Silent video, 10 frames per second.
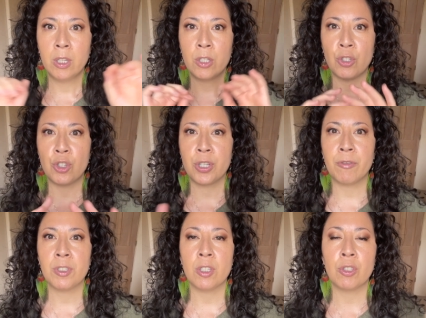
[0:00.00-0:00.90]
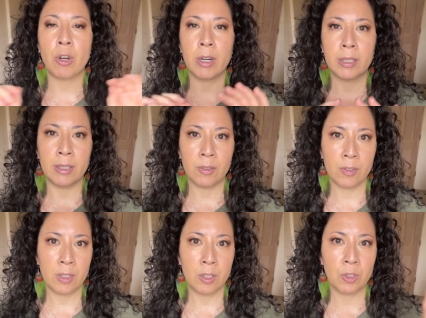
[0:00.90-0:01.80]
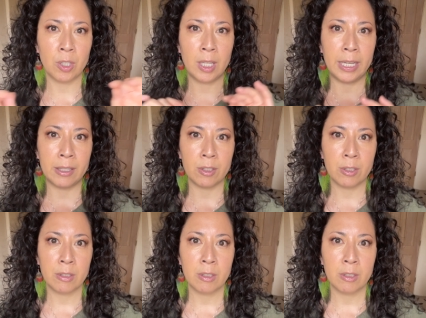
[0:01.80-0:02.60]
to shift darkness into light,